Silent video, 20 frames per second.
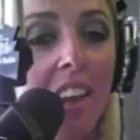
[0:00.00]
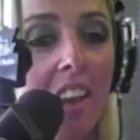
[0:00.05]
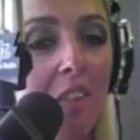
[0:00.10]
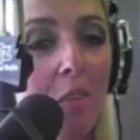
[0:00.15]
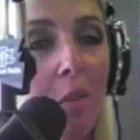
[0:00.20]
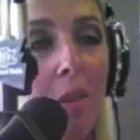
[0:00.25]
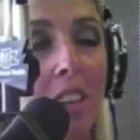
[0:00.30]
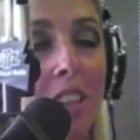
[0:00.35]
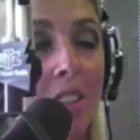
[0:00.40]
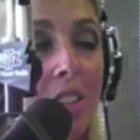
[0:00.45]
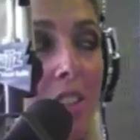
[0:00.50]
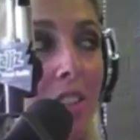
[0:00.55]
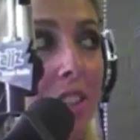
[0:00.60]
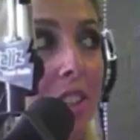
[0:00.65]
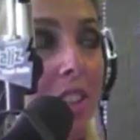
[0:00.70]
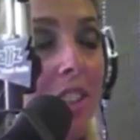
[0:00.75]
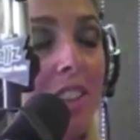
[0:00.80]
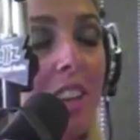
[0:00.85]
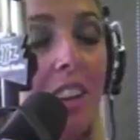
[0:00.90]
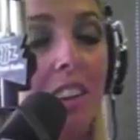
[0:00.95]
the F1
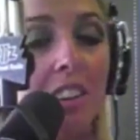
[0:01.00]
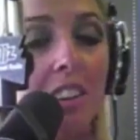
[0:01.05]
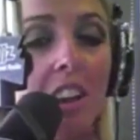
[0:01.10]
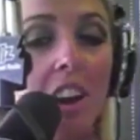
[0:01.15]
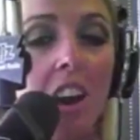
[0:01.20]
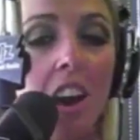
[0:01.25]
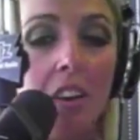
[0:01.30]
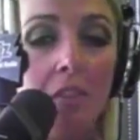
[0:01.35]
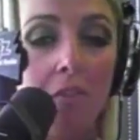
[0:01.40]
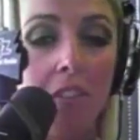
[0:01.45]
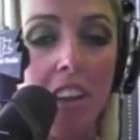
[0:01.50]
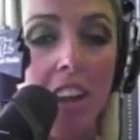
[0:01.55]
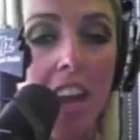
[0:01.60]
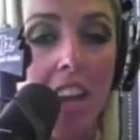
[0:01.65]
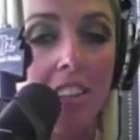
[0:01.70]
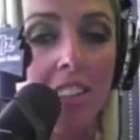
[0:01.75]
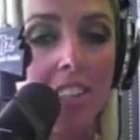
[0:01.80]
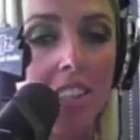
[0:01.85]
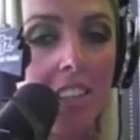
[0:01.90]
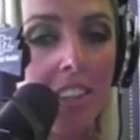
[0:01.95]
dude and car
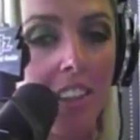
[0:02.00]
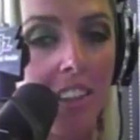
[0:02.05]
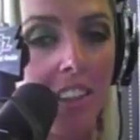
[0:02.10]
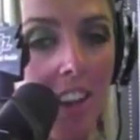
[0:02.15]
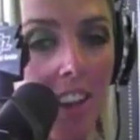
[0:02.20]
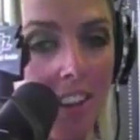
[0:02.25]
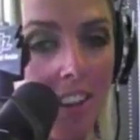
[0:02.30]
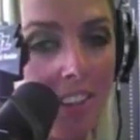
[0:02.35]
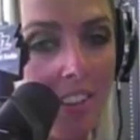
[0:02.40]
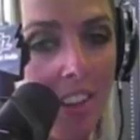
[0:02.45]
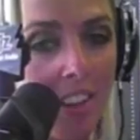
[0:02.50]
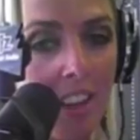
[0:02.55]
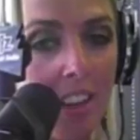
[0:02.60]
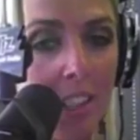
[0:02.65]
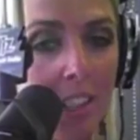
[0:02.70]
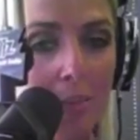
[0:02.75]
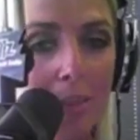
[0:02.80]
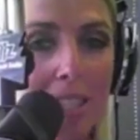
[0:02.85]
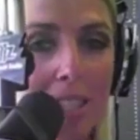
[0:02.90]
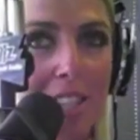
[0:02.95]
fanatic in SA.
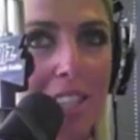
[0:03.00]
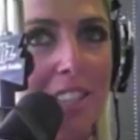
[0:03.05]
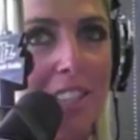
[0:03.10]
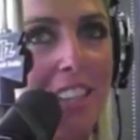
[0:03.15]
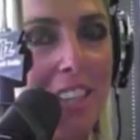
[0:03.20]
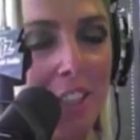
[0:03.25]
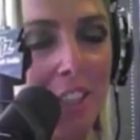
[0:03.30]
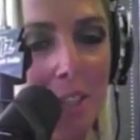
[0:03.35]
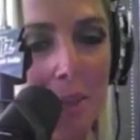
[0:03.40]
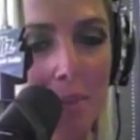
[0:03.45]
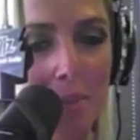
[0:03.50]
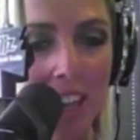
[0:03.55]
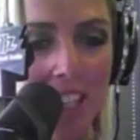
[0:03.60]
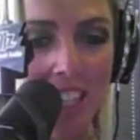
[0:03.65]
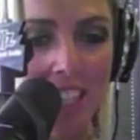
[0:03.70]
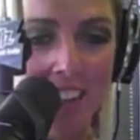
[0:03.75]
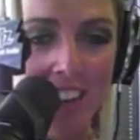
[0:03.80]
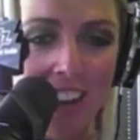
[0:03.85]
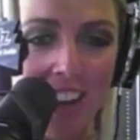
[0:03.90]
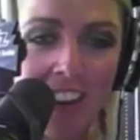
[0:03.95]
It's Mr. Sasha
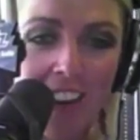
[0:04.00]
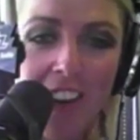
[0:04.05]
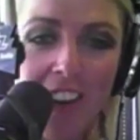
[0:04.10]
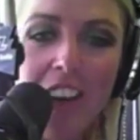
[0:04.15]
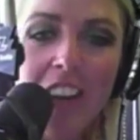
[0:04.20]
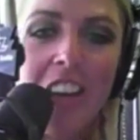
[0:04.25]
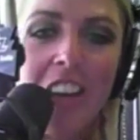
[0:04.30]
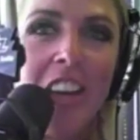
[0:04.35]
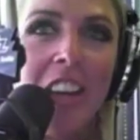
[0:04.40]
Martinengo.